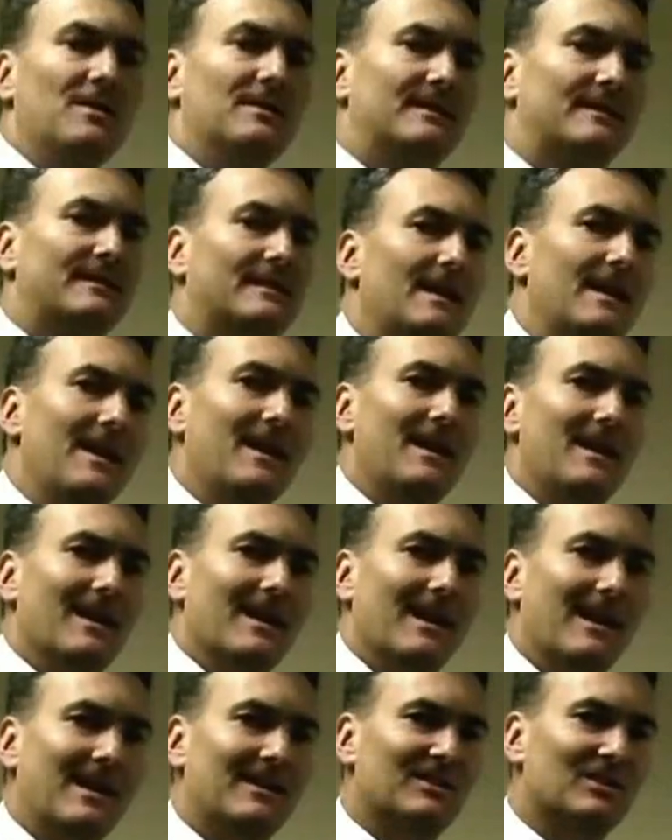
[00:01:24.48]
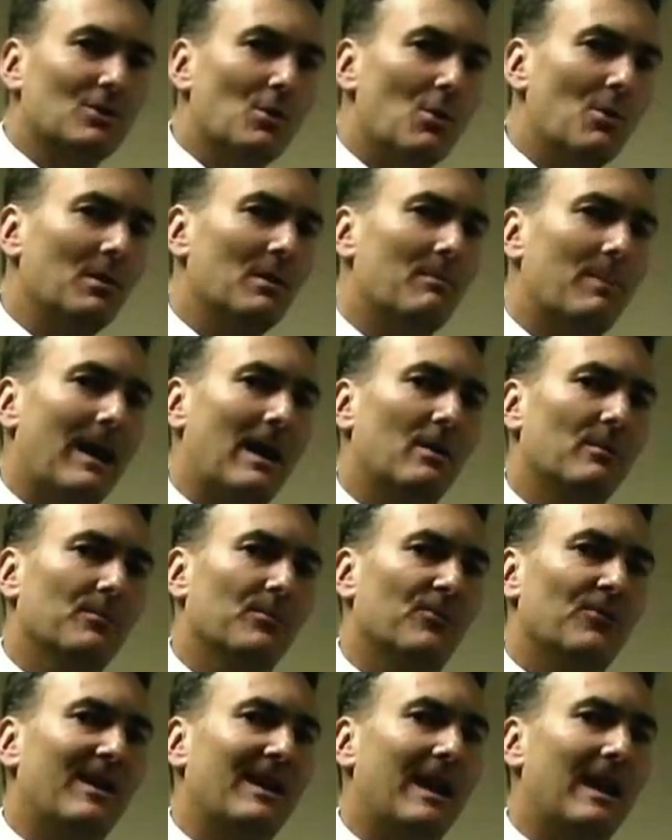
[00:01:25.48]
you see, it's all
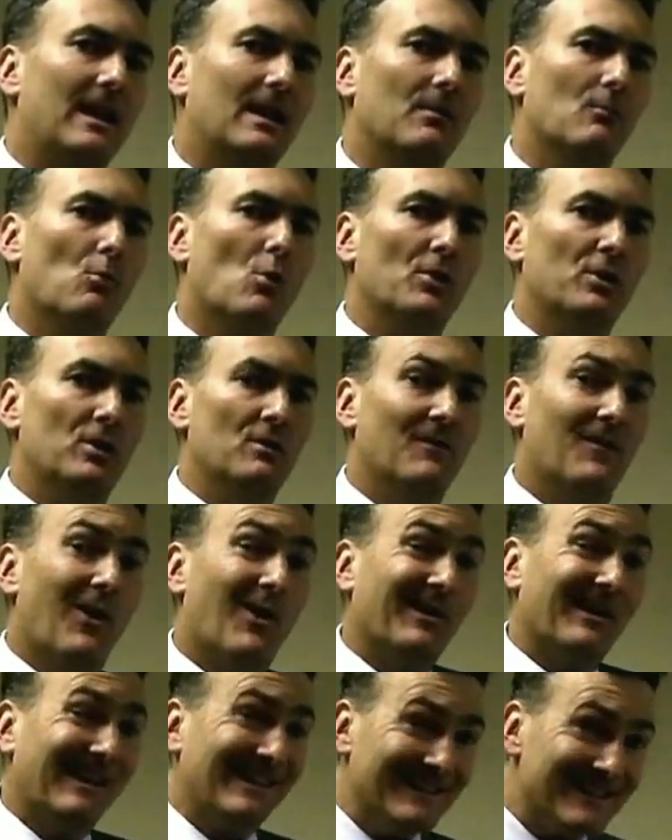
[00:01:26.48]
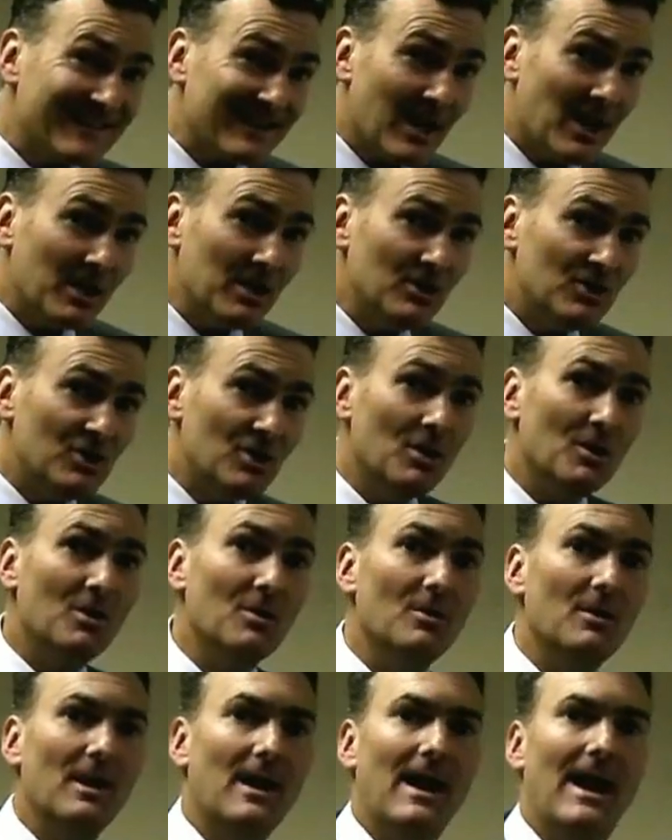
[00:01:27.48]
about bringing what you've got inside
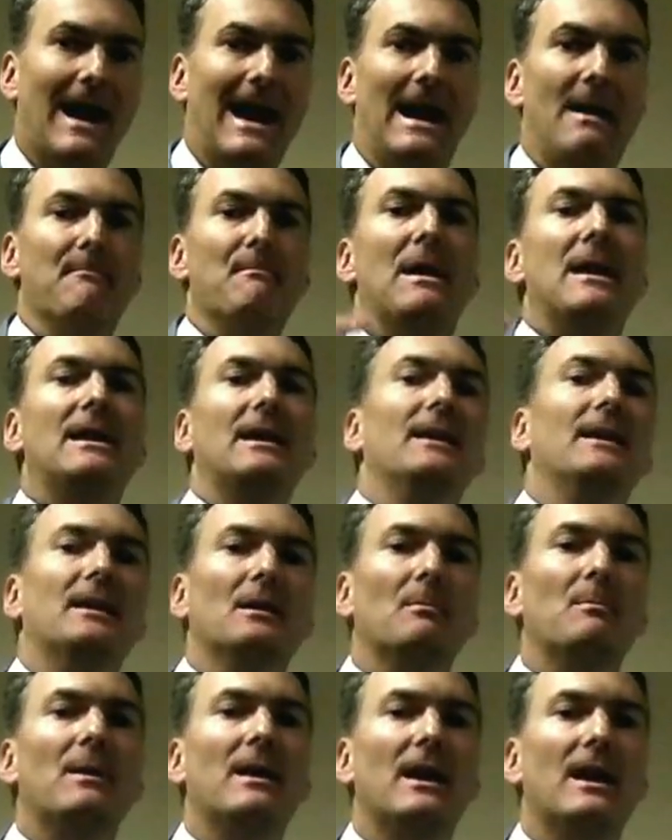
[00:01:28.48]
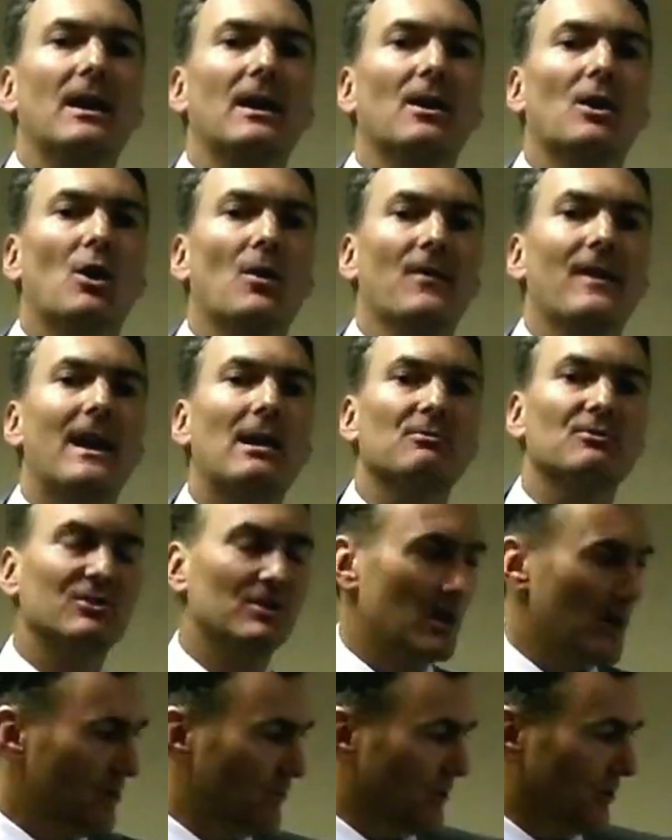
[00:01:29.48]
you and making it appear on the
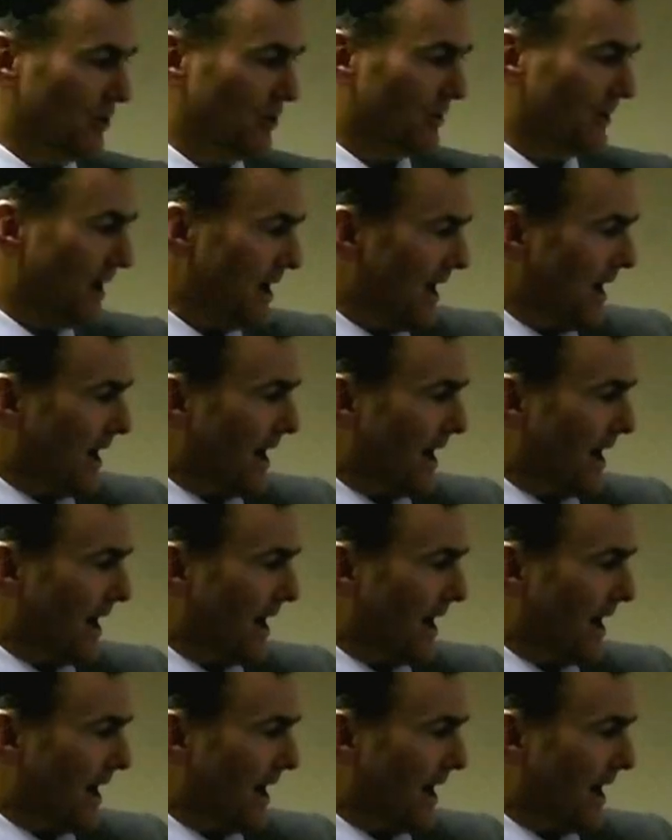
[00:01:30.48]
outside world.